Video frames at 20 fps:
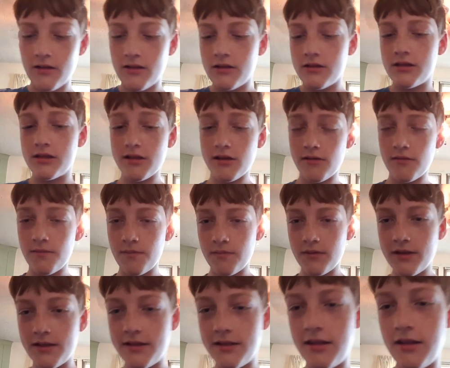So,
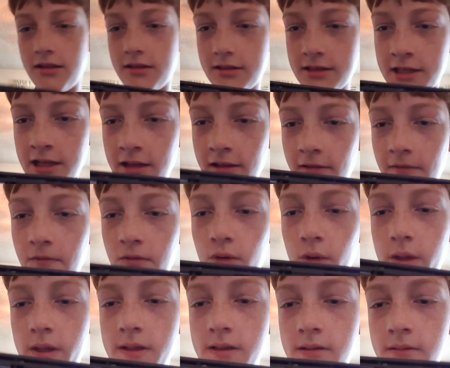this is the
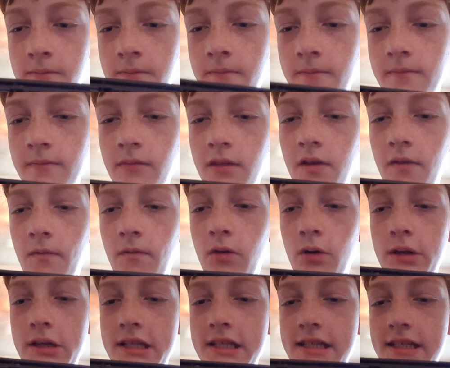IntelliVoice
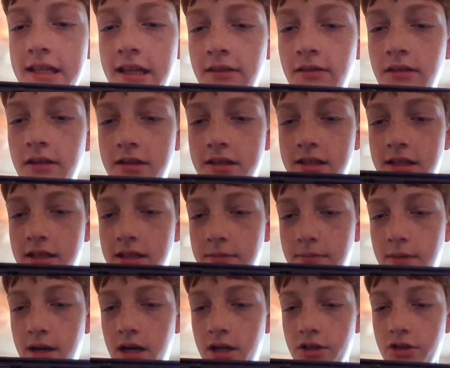voice synthesis
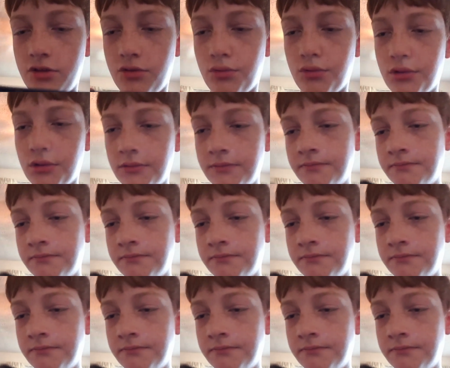module.